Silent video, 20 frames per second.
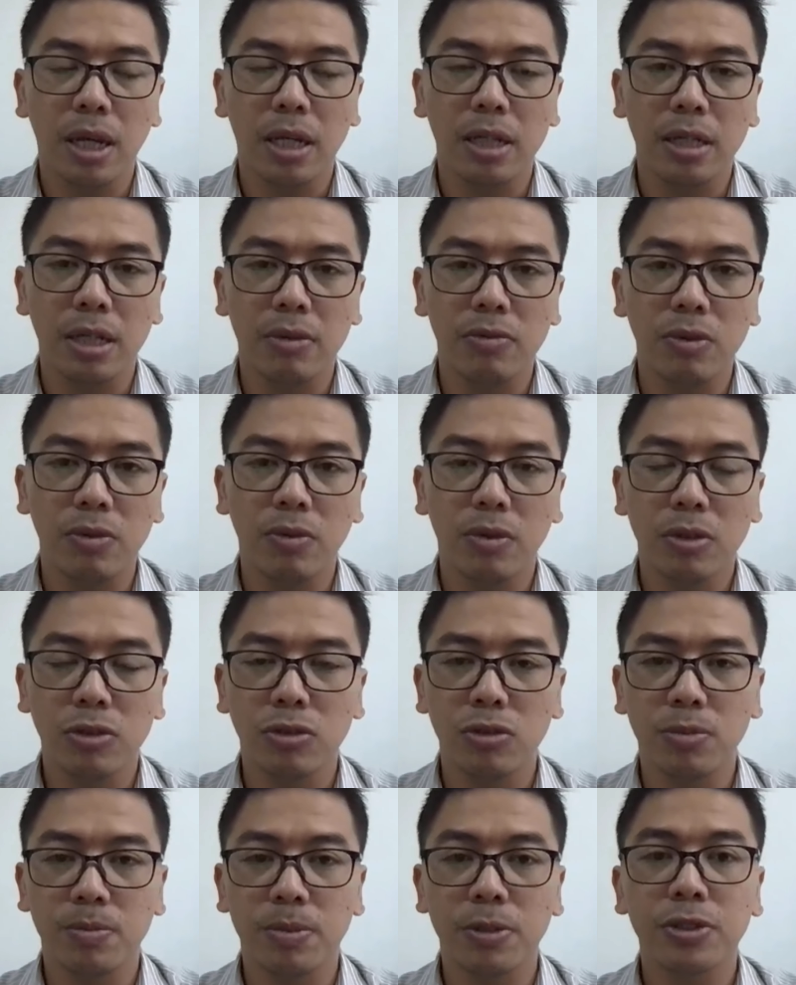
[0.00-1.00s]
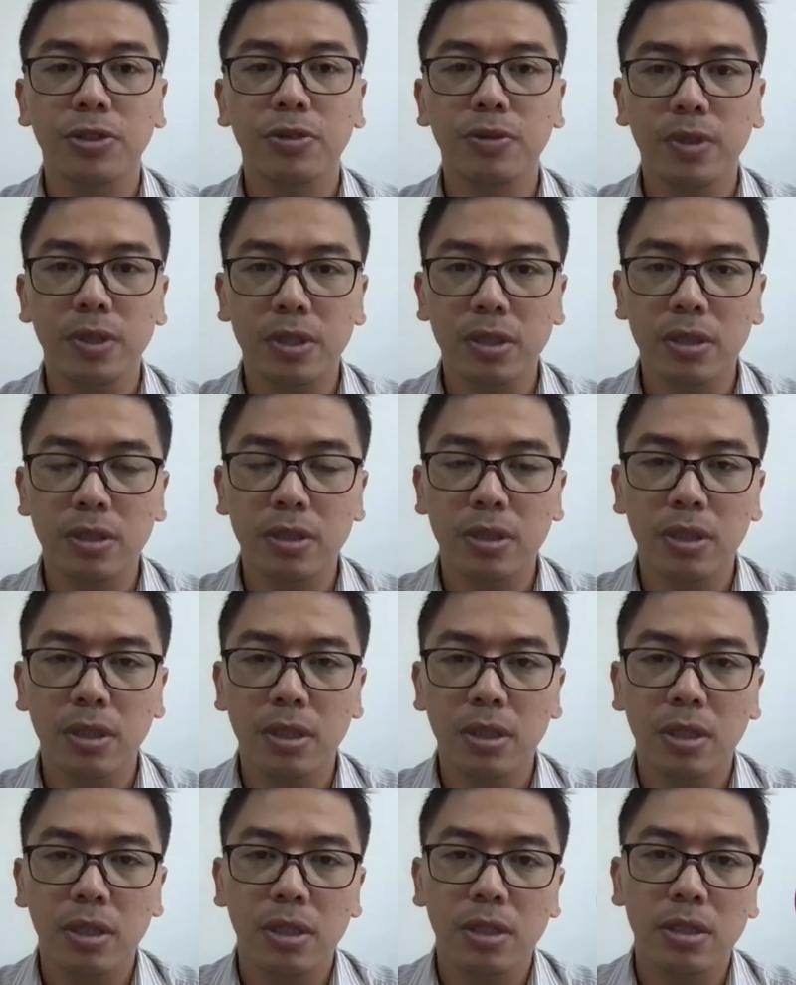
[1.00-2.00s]
and then we want to persuade
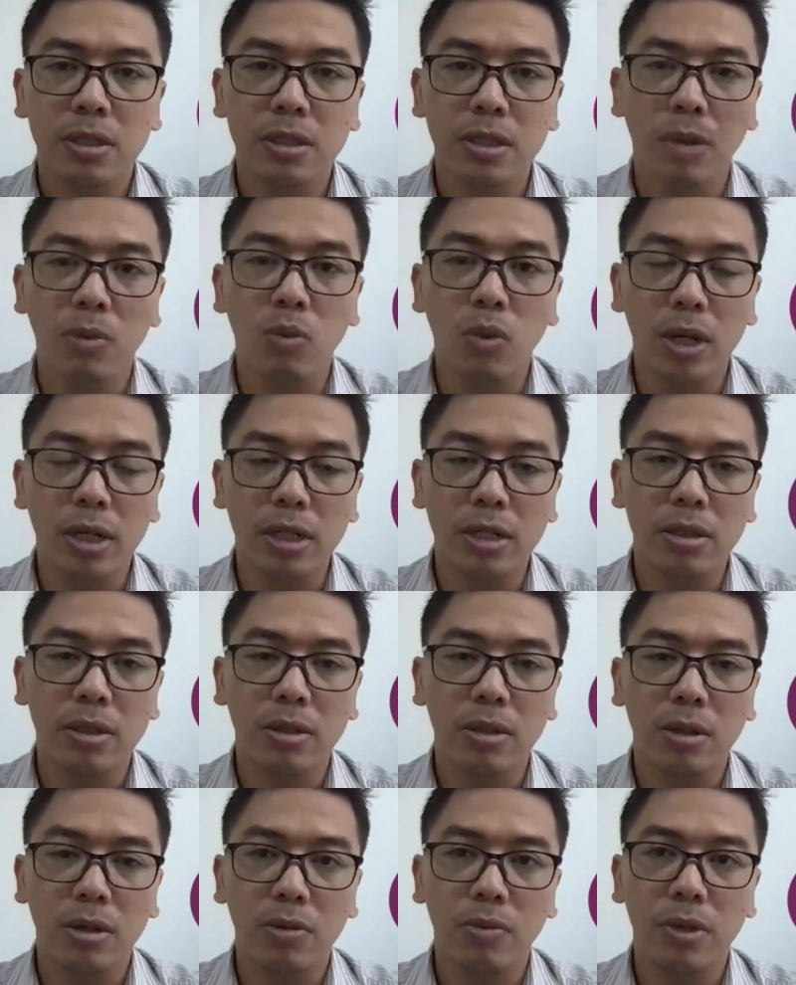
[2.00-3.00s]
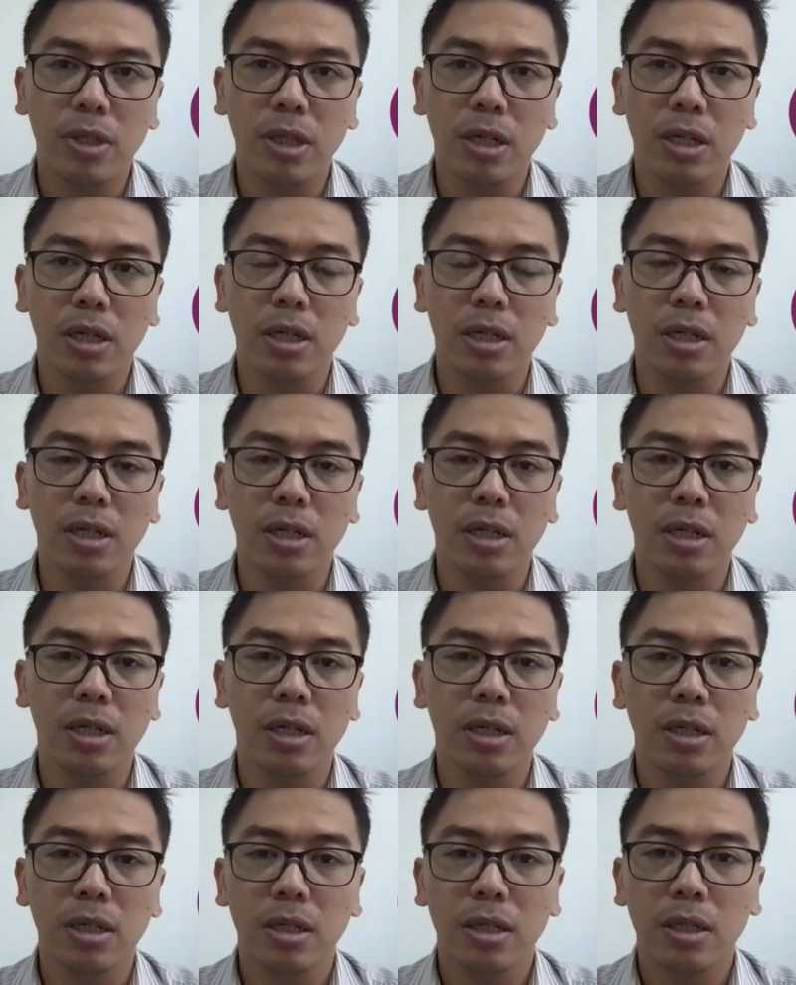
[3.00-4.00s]
someone with
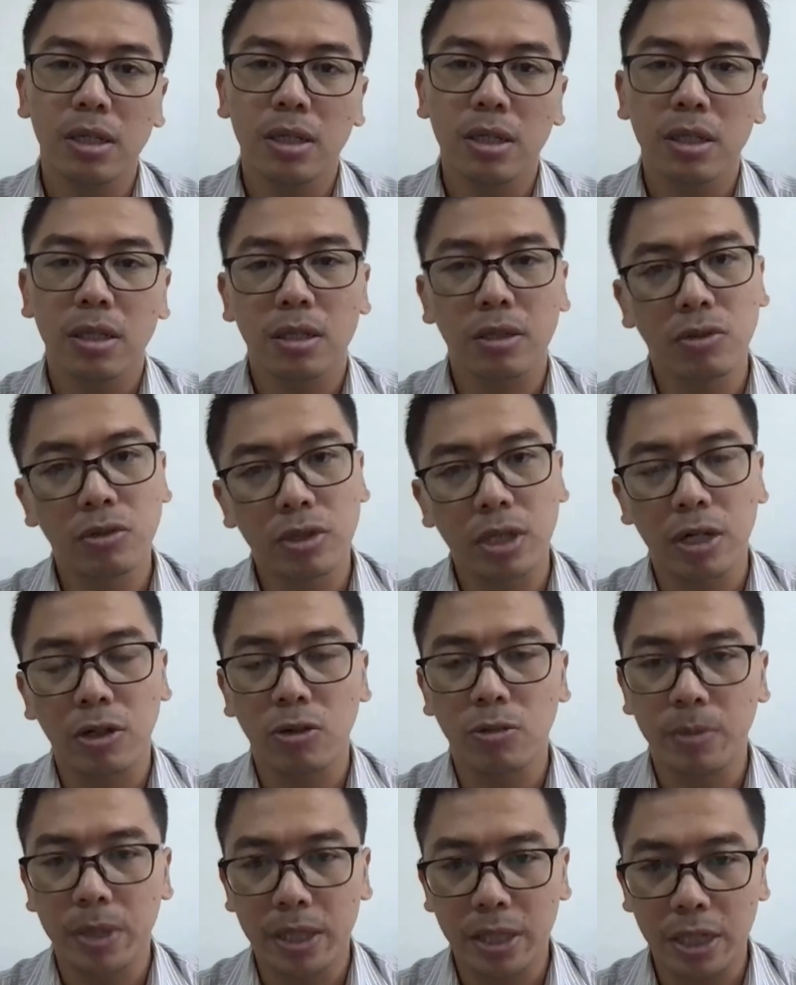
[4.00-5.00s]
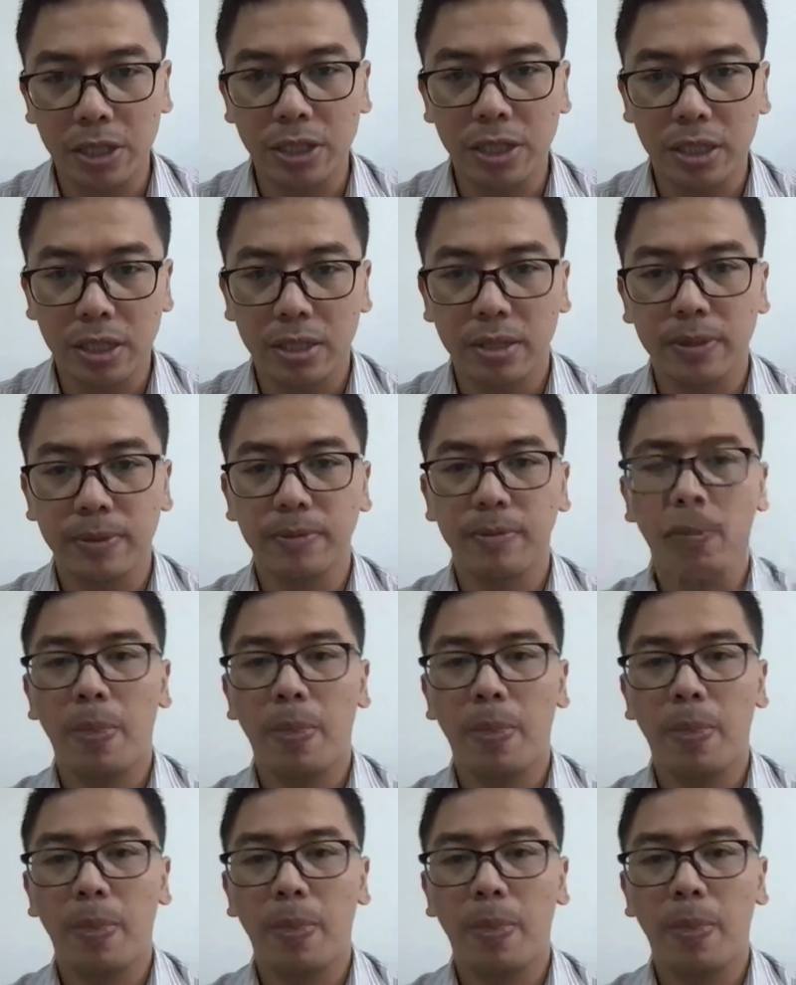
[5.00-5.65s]
a good argumentation.